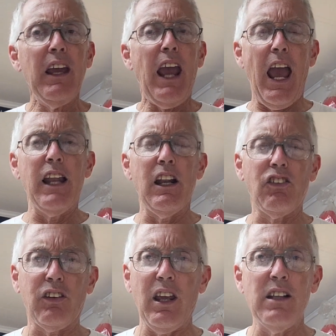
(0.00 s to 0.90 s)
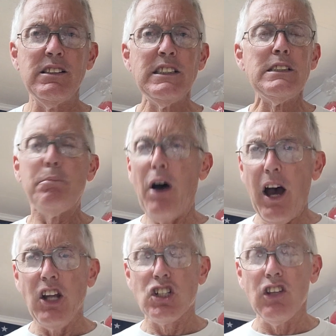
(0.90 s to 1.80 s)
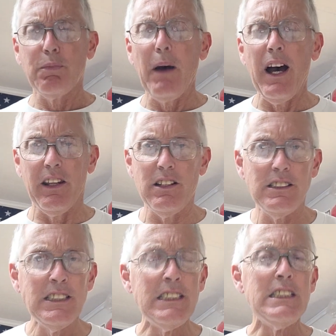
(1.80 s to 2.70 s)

And it's the Pontius Pilate.